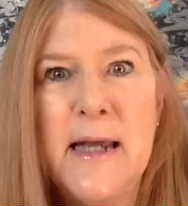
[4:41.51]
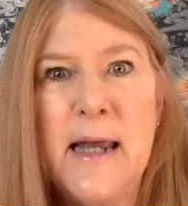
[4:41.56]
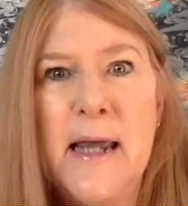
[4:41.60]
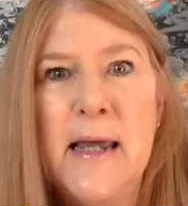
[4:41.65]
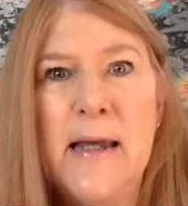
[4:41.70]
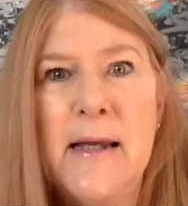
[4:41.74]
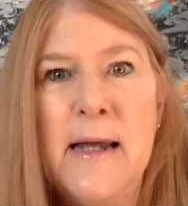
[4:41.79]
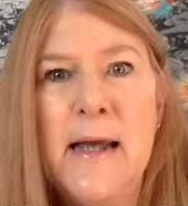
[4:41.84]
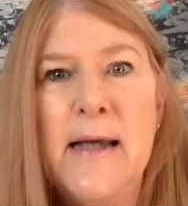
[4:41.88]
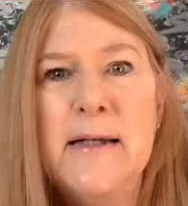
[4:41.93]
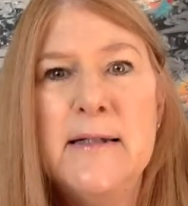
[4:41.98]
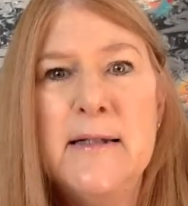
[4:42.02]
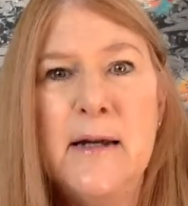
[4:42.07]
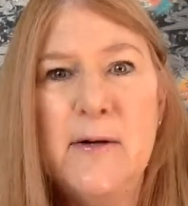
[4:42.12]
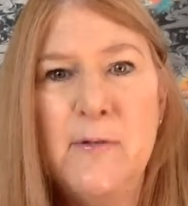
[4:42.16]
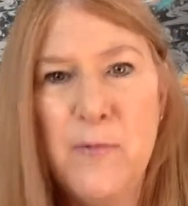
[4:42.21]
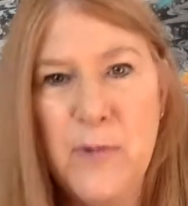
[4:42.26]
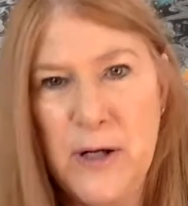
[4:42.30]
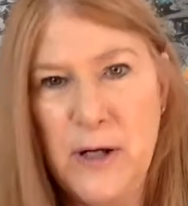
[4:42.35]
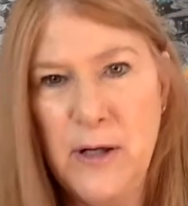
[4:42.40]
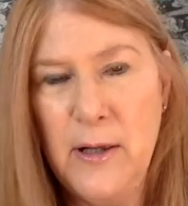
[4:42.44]
And as I
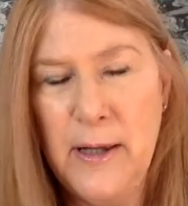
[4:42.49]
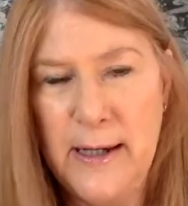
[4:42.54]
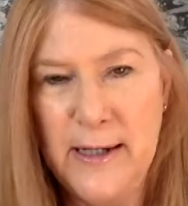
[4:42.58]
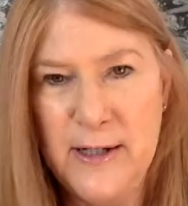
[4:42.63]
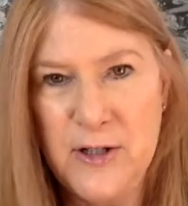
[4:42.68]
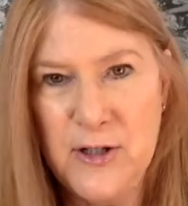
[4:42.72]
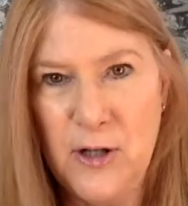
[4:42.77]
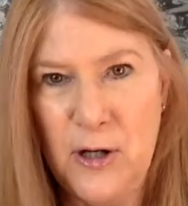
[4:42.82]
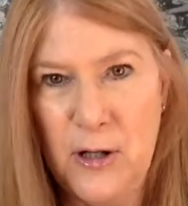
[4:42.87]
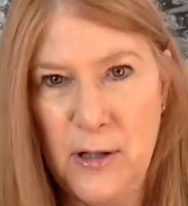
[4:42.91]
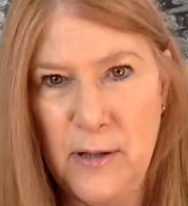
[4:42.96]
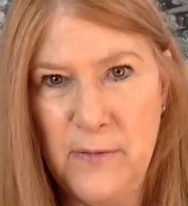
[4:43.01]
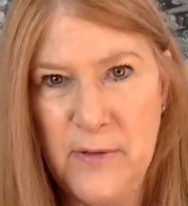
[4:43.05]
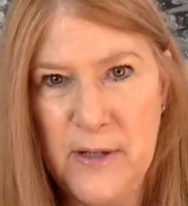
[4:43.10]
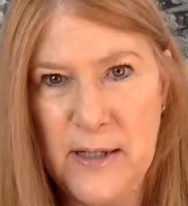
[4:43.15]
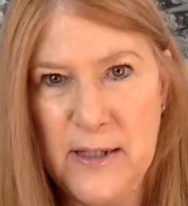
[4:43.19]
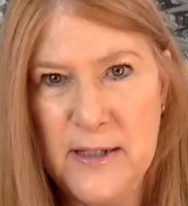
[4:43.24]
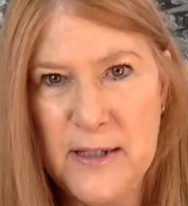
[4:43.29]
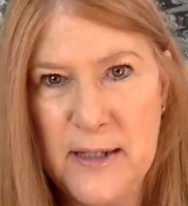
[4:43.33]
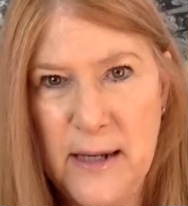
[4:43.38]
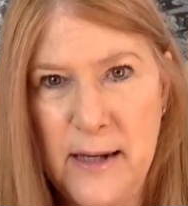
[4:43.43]
realized all of
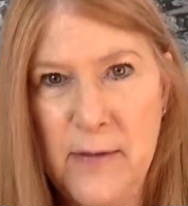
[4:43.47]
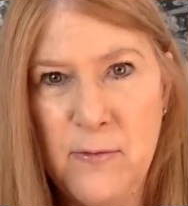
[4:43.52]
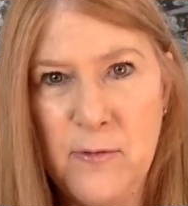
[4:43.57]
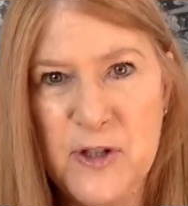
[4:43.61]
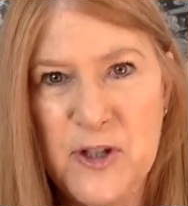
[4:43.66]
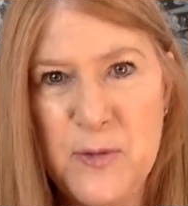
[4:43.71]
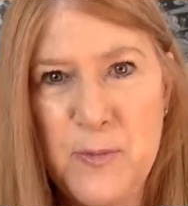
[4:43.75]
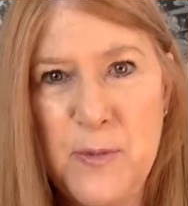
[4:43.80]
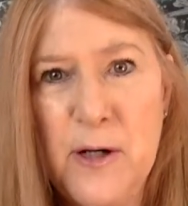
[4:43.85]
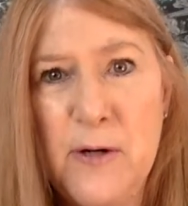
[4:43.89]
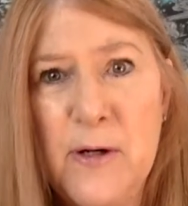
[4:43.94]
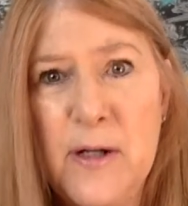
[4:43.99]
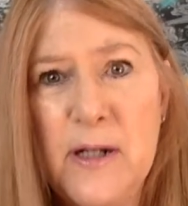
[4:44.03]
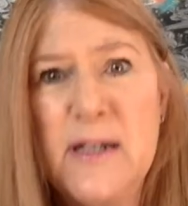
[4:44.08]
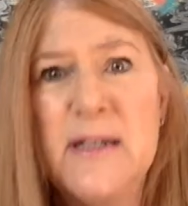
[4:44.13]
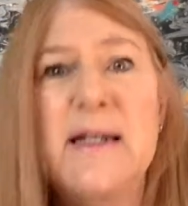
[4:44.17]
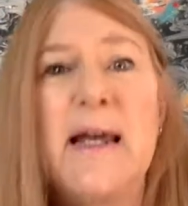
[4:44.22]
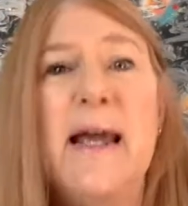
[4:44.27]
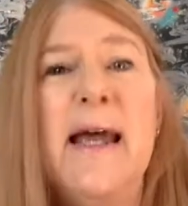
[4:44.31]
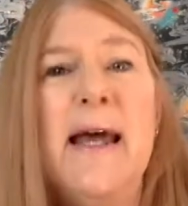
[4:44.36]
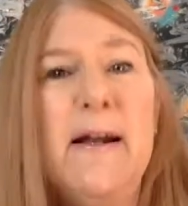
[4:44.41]
this, and it was spirit,
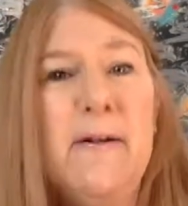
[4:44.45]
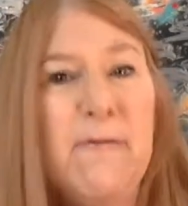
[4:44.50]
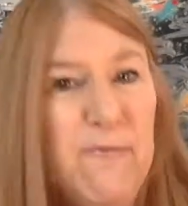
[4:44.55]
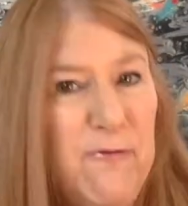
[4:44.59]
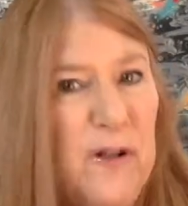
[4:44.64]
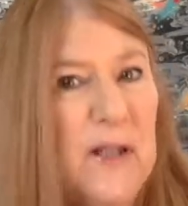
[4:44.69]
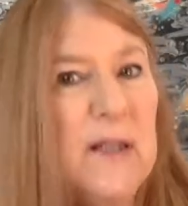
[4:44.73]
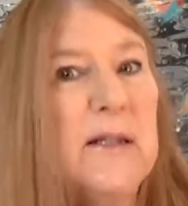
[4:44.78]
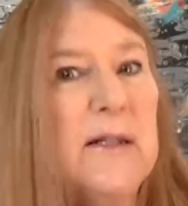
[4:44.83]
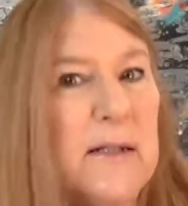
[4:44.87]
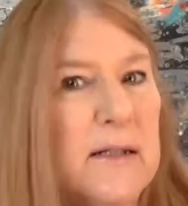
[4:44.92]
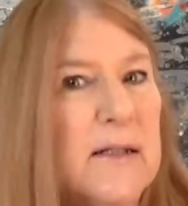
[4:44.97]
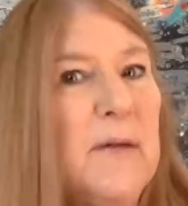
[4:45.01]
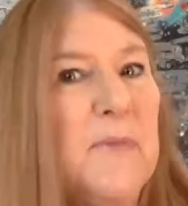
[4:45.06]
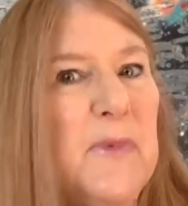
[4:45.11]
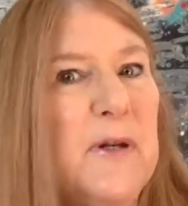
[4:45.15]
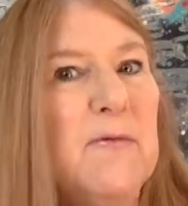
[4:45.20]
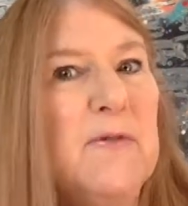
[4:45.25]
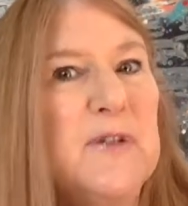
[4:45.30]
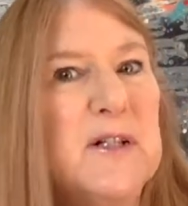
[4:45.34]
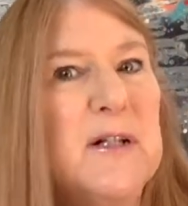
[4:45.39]
because I had a feeling
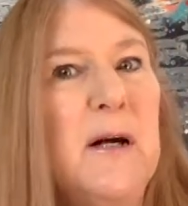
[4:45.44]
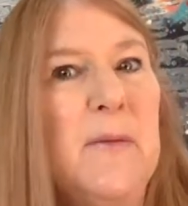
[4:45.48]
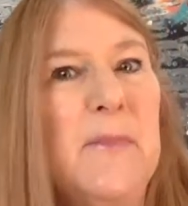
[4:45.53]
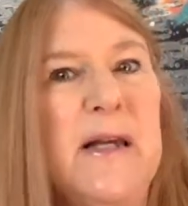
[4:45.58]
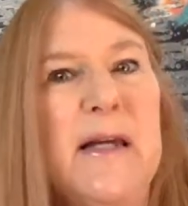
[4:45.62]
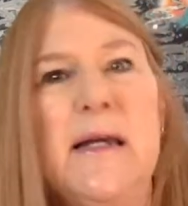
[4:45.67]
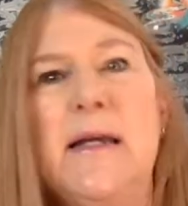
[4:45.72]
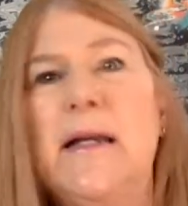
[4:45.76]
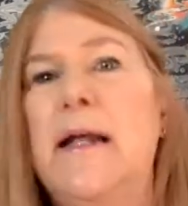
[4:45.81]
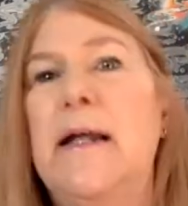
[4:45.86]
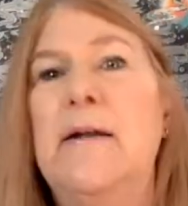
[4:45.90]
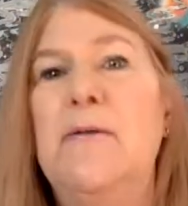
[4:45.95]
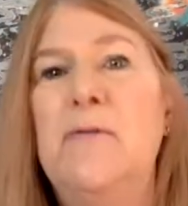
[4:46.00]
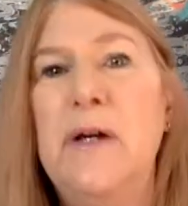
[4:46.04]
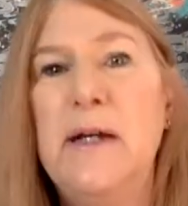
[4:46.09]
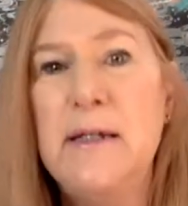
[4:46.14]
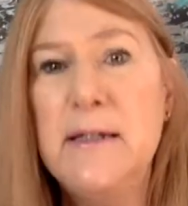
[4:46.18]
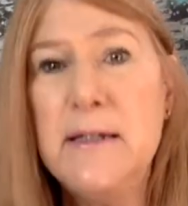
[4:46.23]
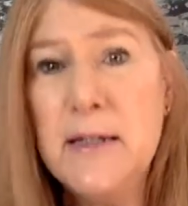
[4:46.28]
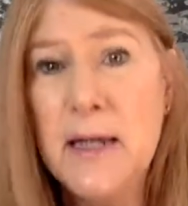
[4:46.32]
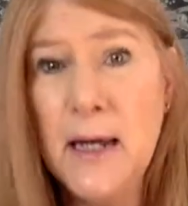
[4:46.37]
something was coming in
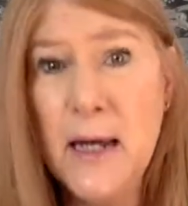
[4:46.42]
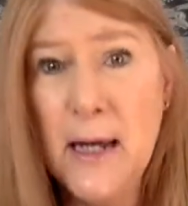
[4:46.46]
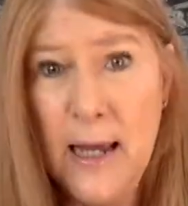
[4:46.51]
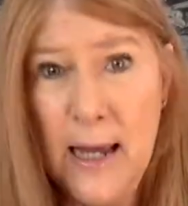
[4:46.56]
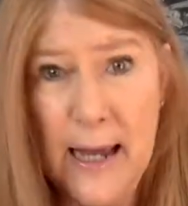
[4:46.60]
anyways,